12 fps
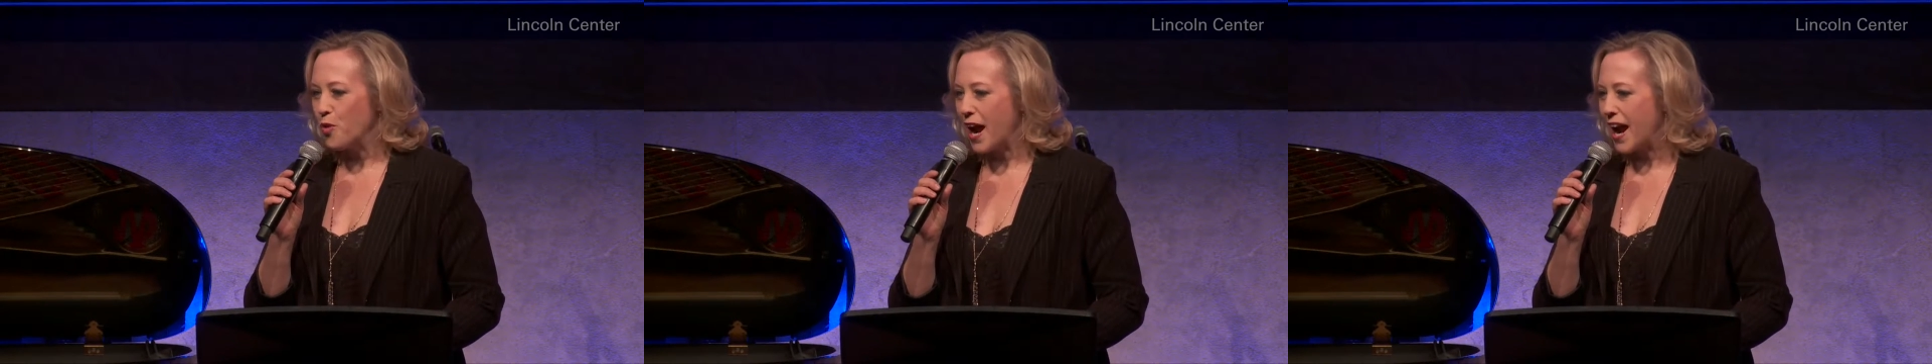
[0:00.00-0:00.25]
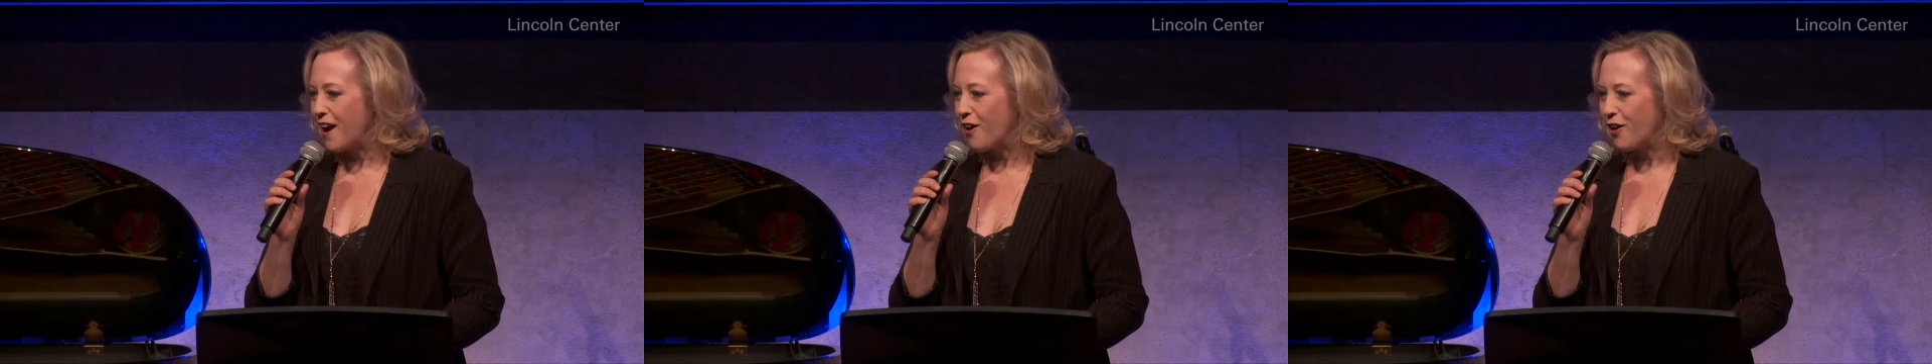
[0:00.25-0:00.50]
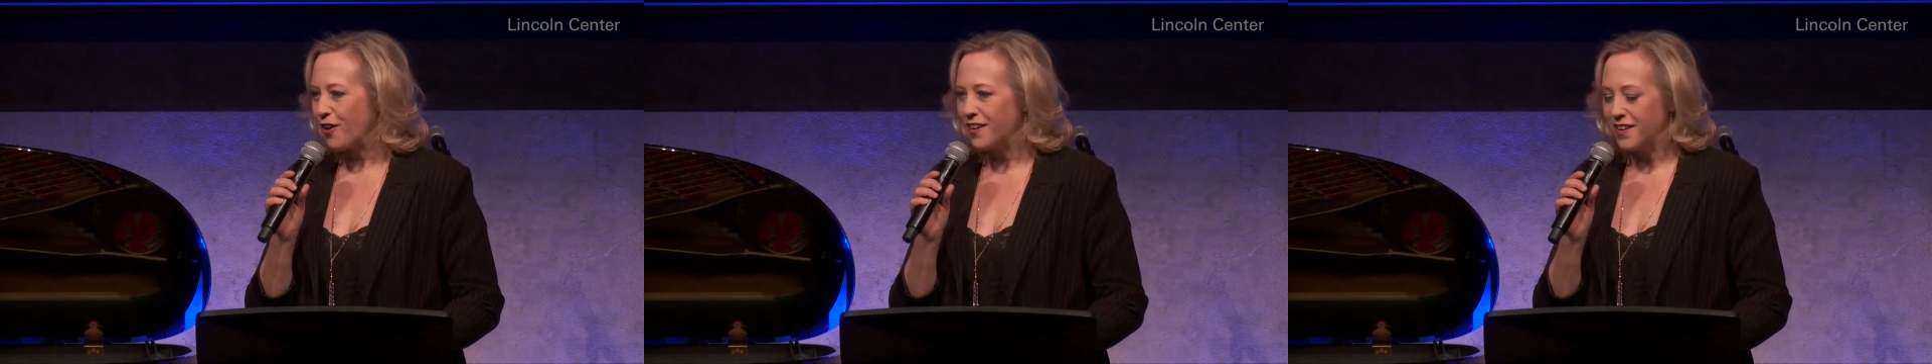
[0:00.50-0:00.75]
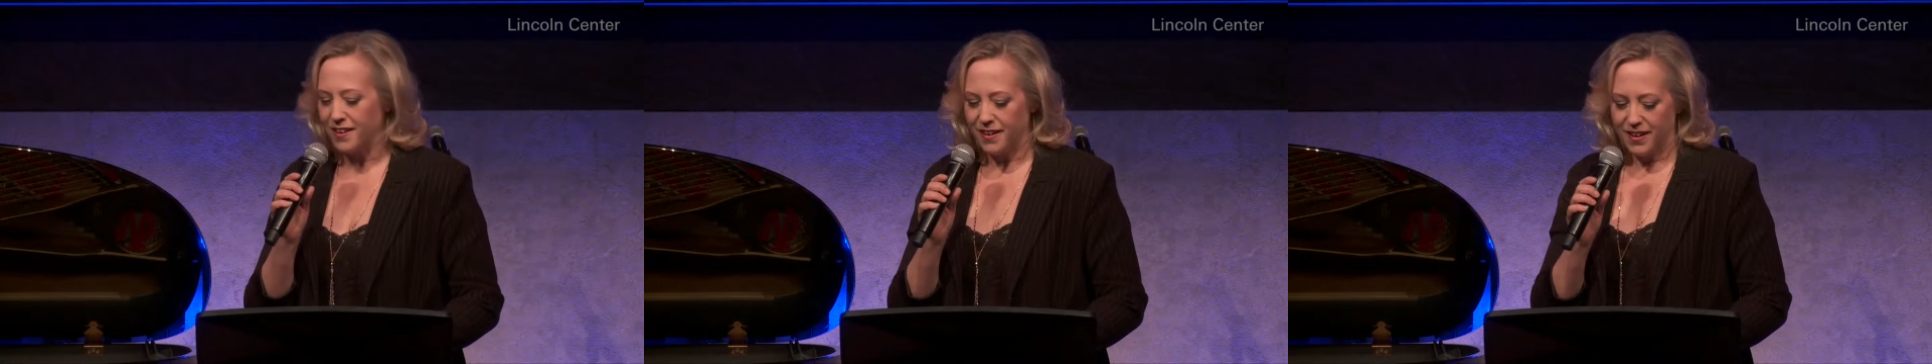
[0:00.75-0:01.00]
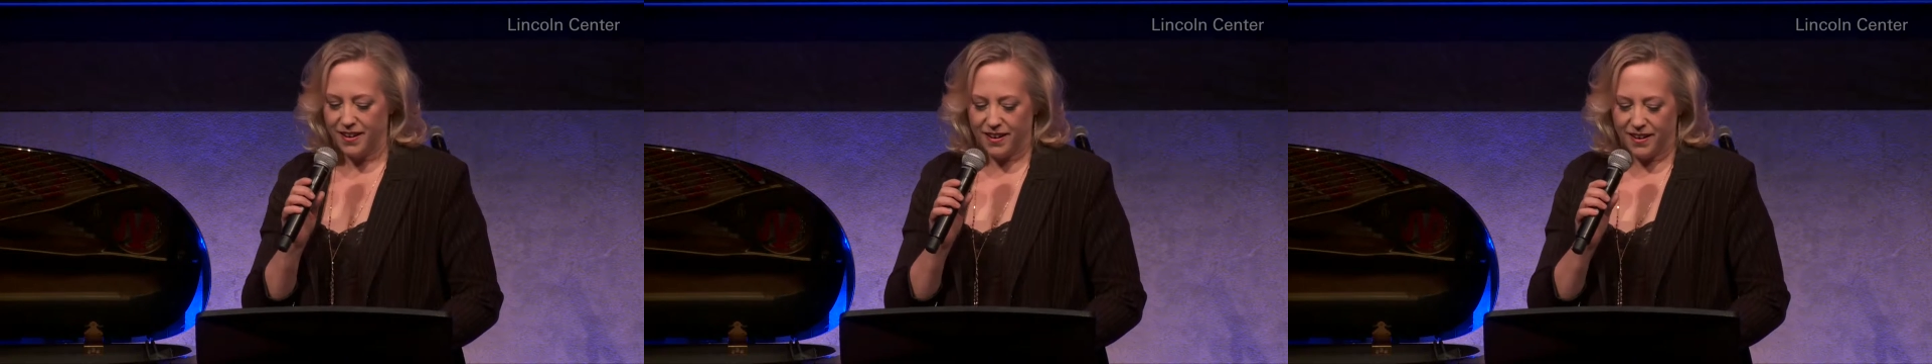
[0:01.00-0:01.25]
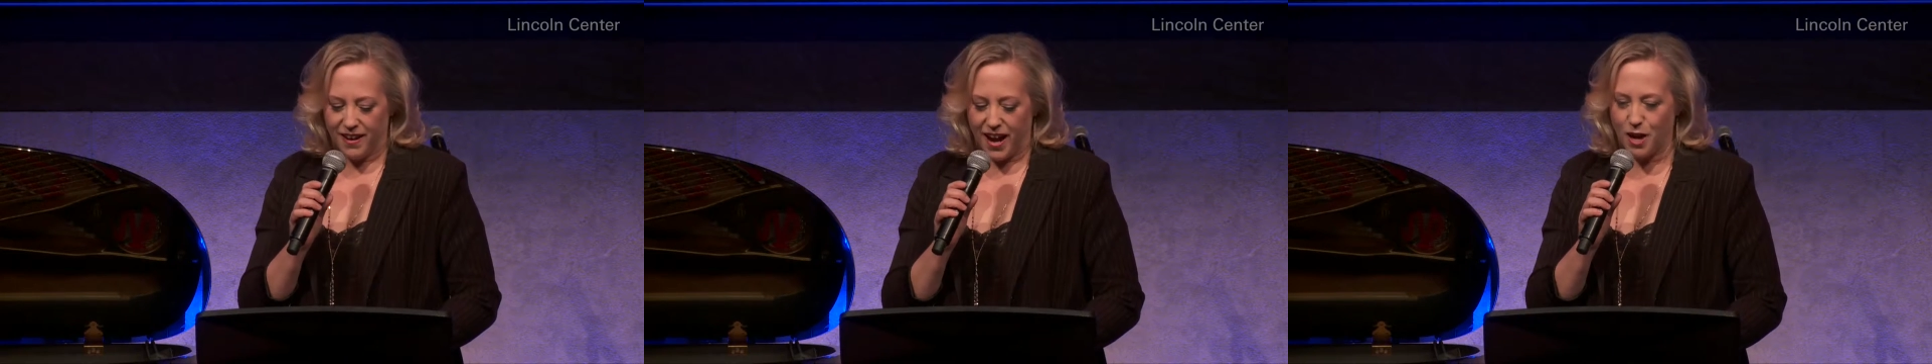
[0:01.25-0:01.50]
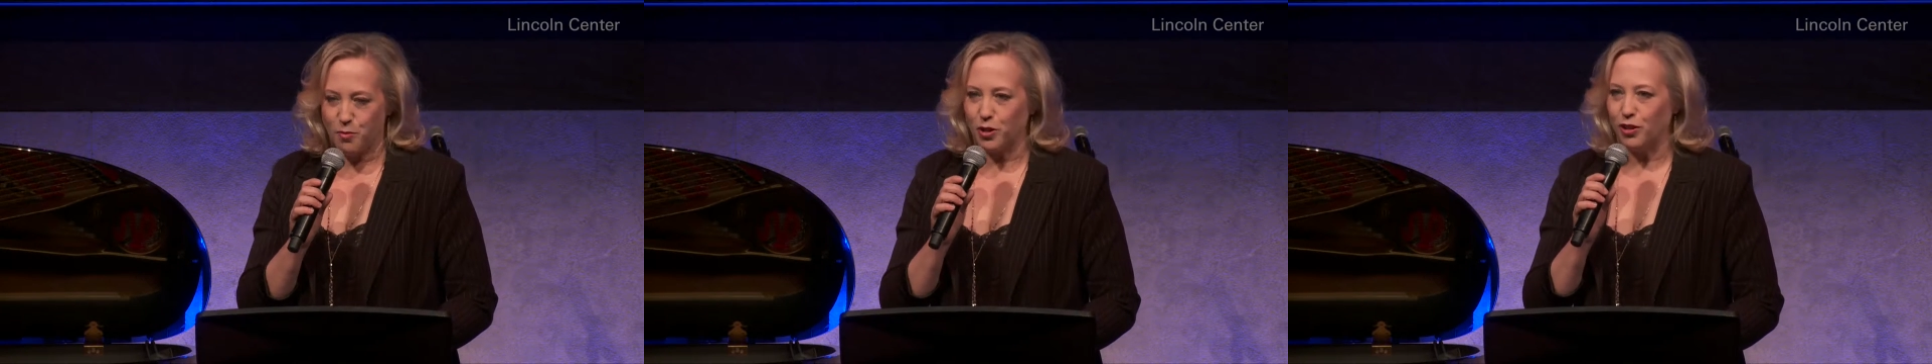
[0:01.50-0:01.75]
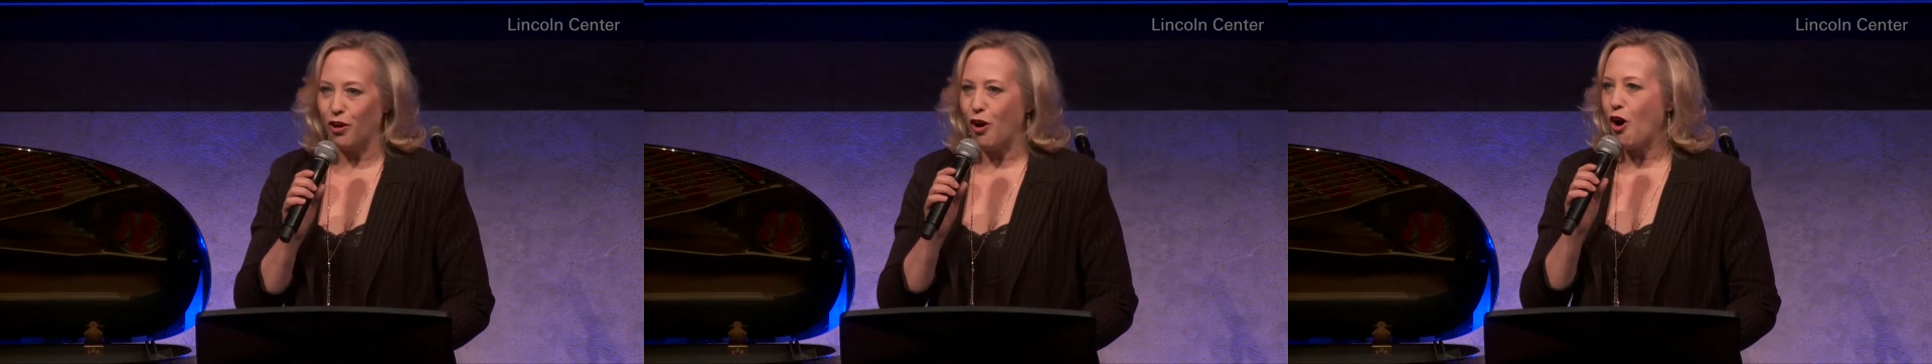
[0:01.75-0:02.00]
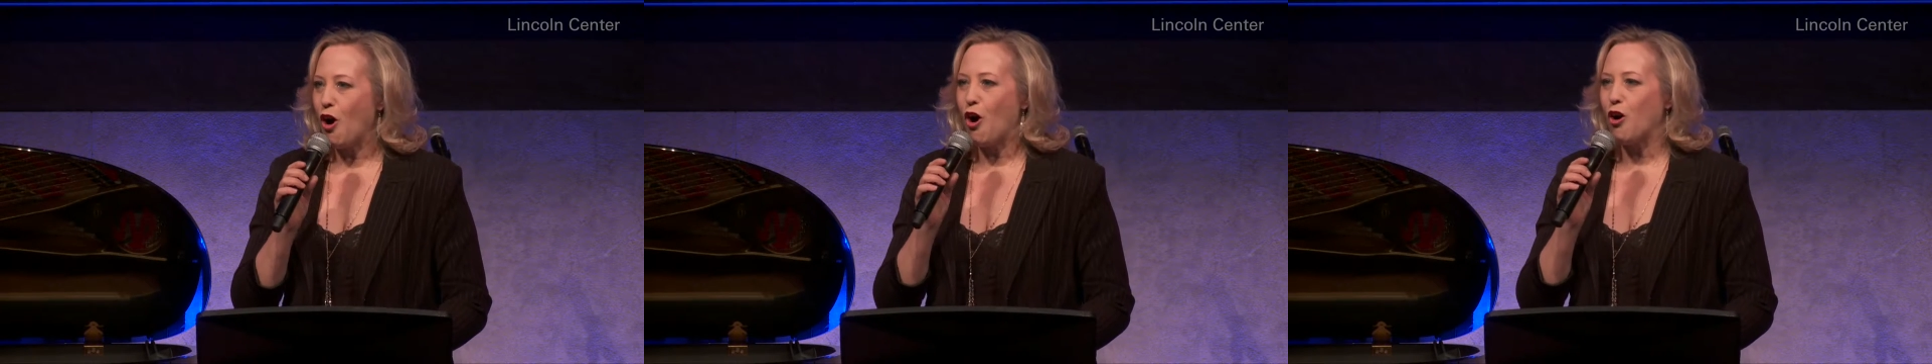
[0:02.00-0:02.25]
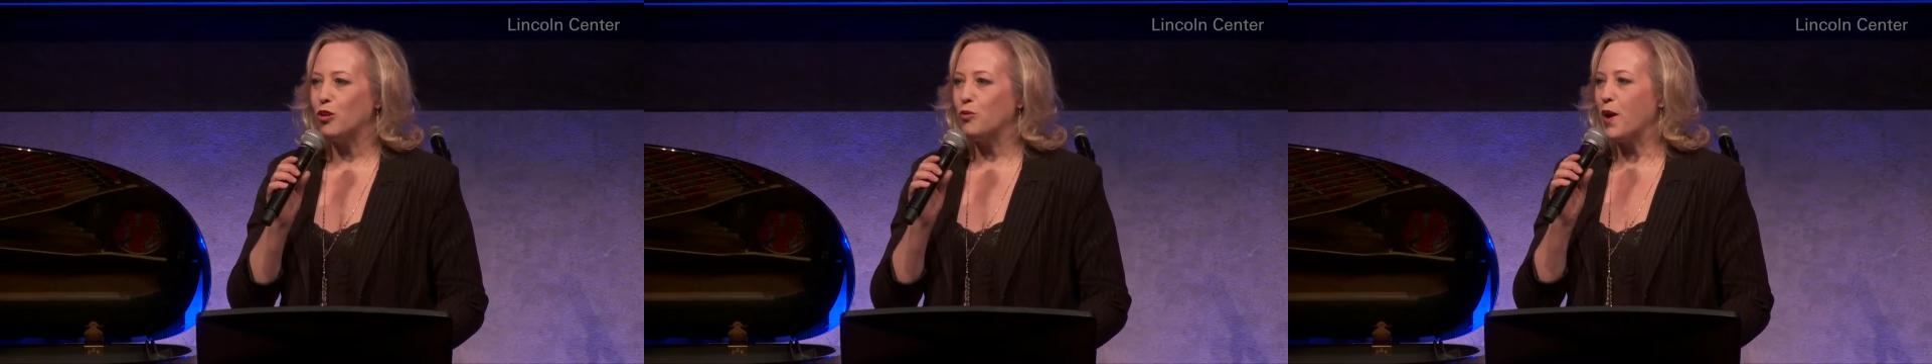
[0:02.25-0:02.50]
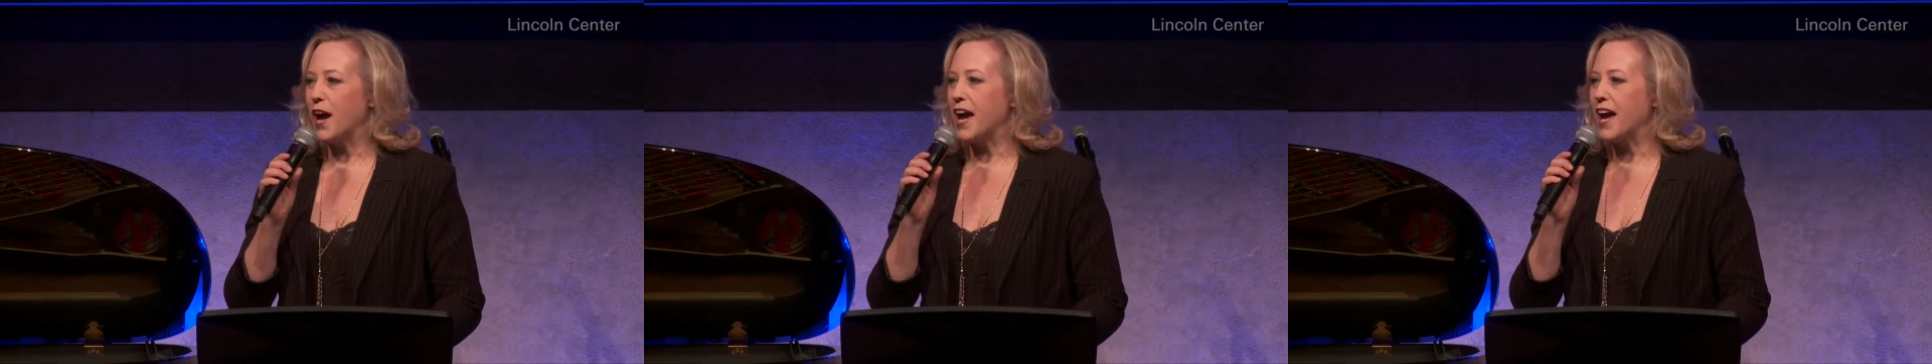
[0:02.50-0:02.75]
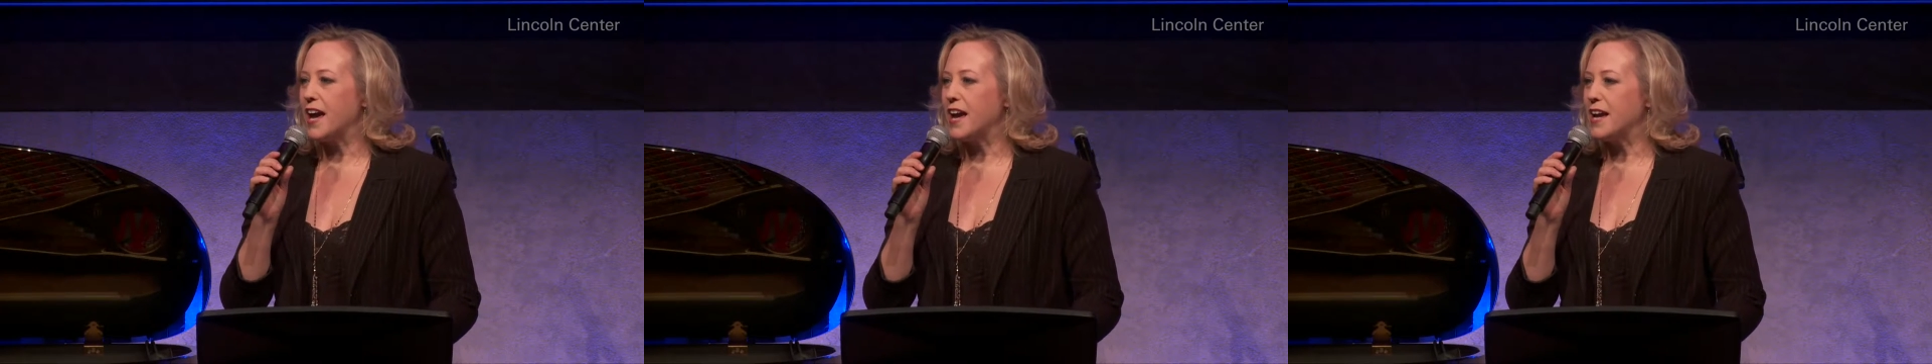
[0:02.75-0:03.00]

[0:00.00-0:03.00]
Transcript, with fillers: rare. I will always